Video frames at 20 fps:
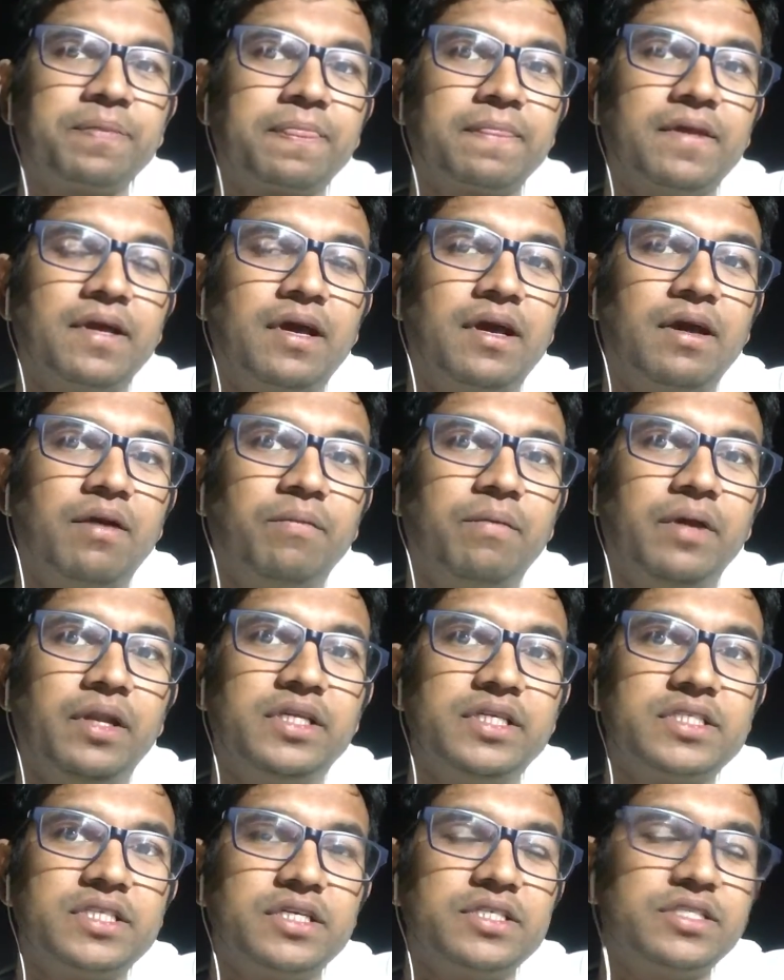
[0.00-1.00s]
We'll
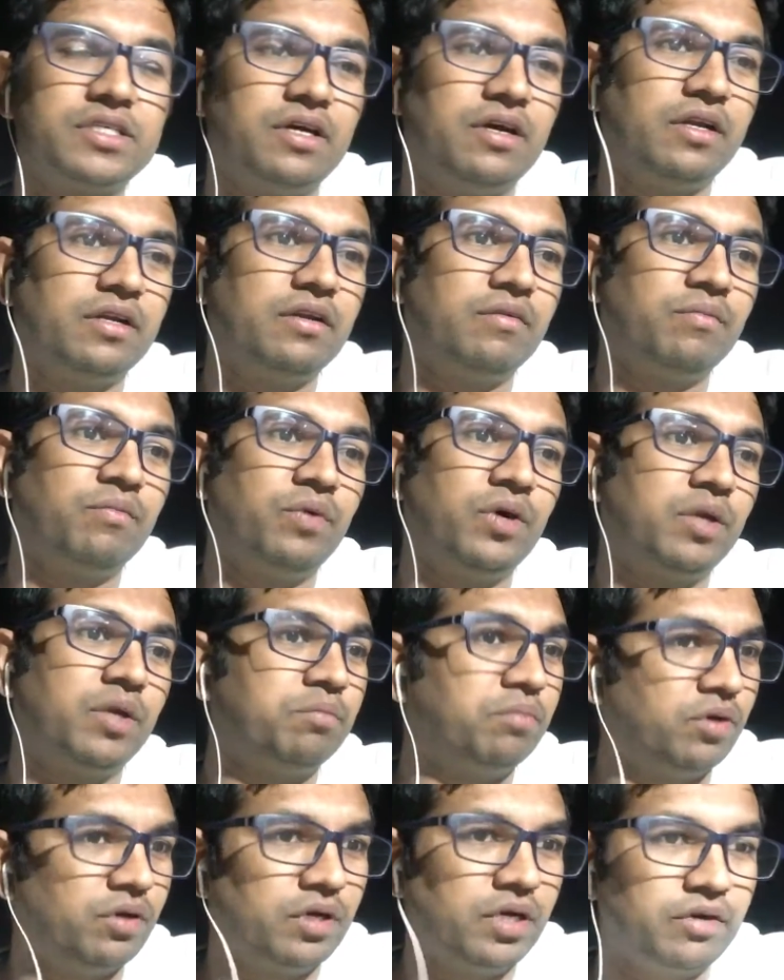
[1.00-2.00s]
discuss on
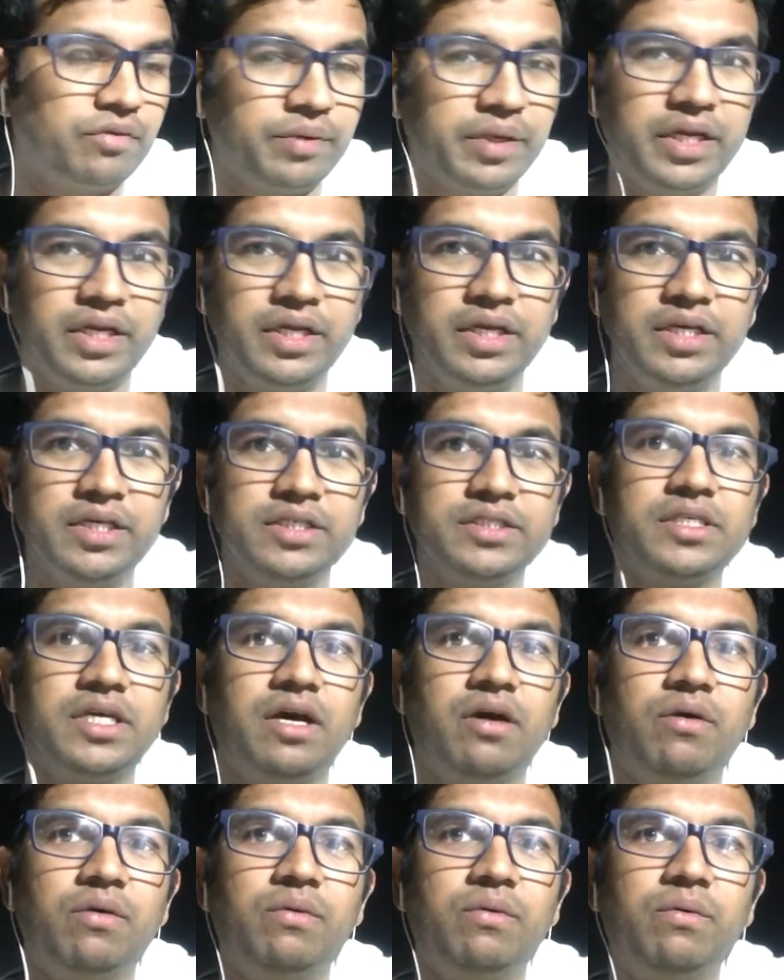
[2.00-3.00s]
what burnout really is,
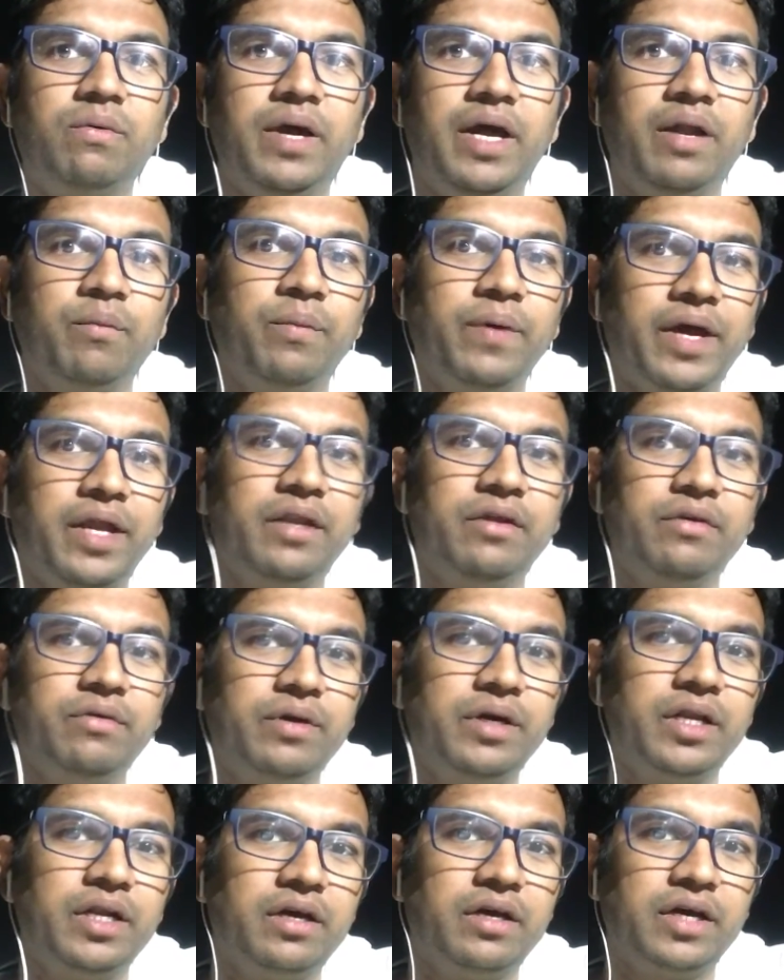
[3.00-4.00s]
how and when you're
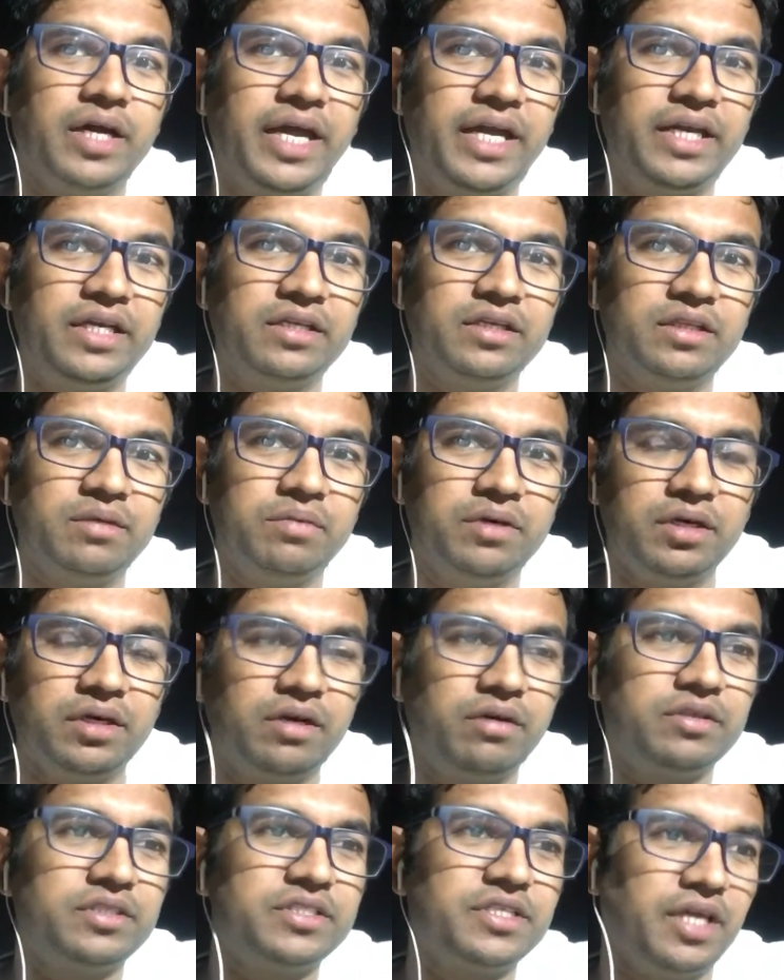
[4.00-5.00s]
gonna enter the
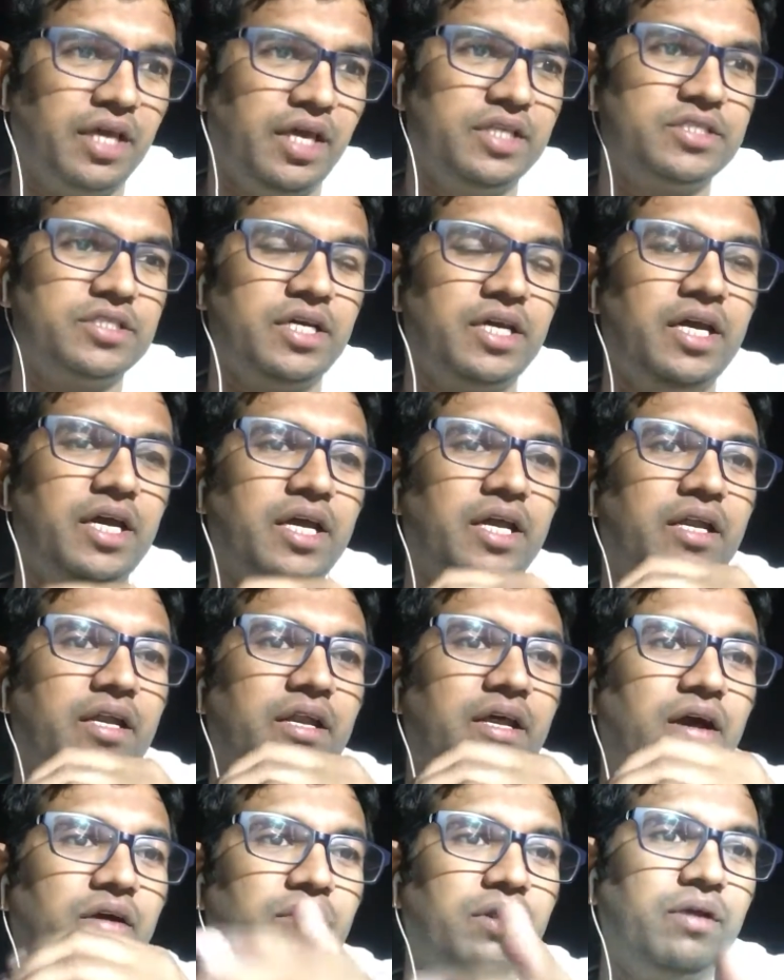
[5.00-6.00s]
burnout stage,
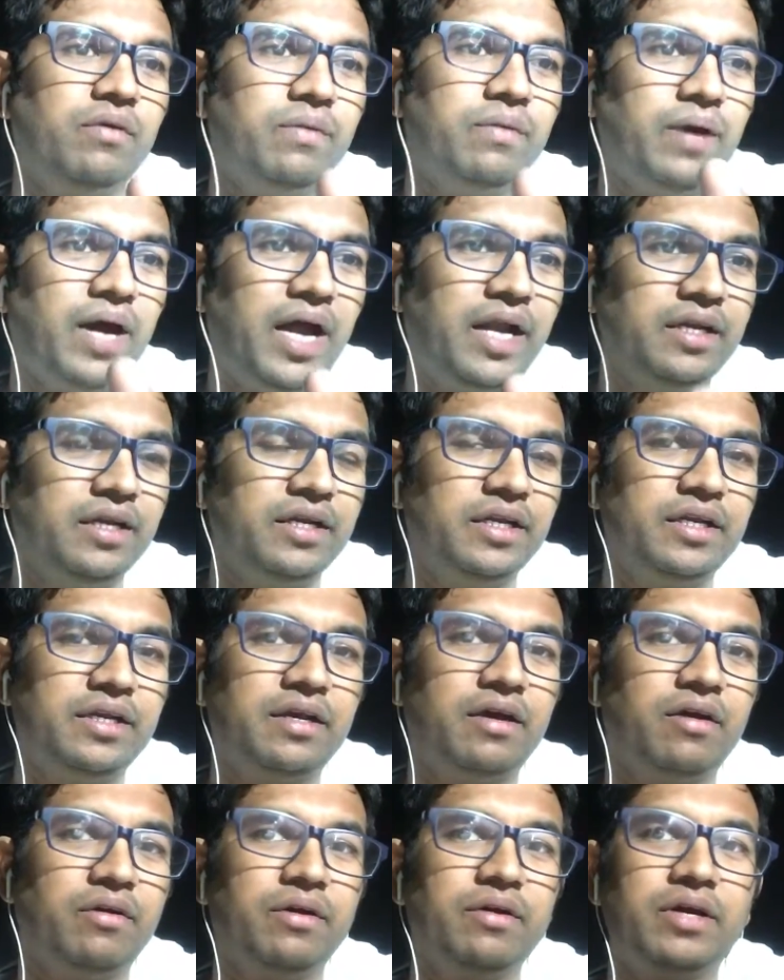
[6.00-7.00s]
and how do you handle
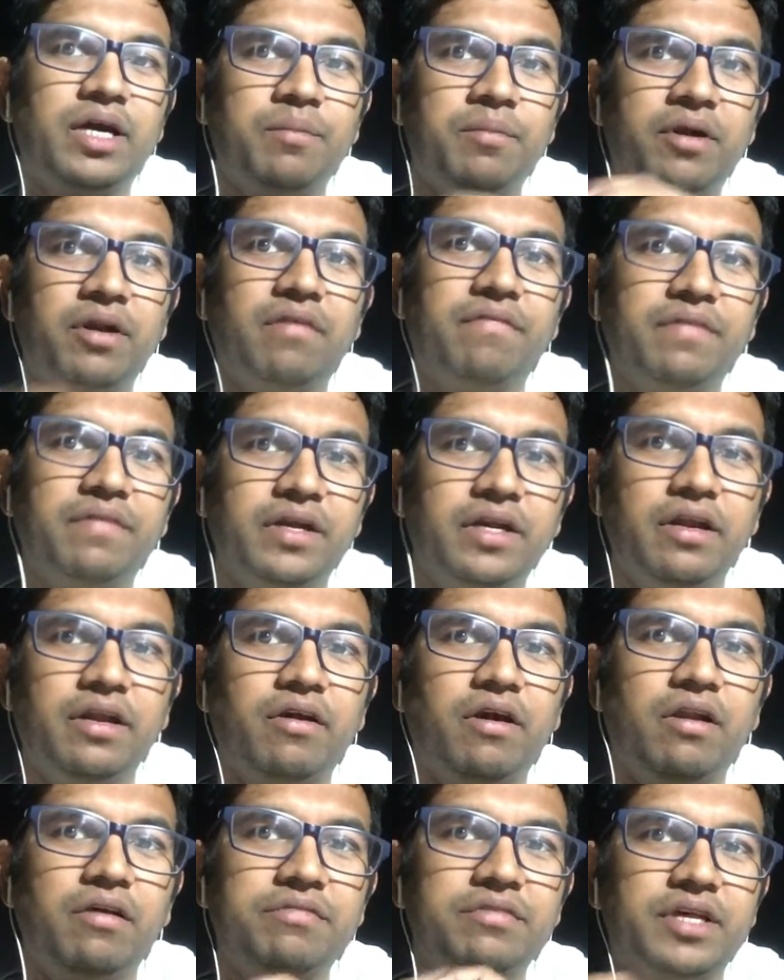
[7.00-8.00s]
it, how do you come out of it, and
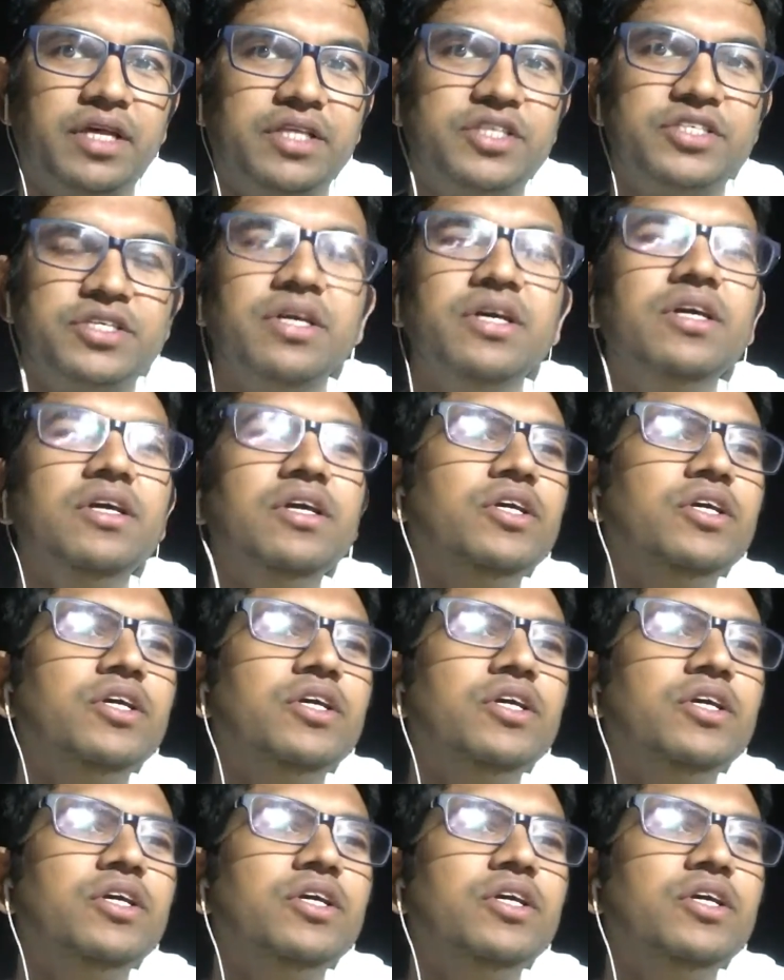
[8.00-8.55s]
all of such.